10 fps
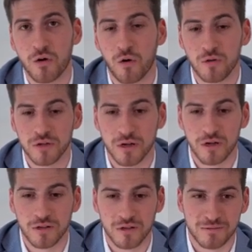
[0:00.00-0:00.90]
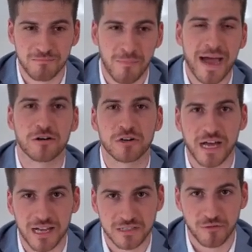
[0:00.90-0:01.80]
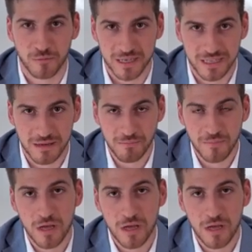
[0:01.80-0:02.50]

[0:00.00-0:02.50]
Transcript: all the minor tasks for my team.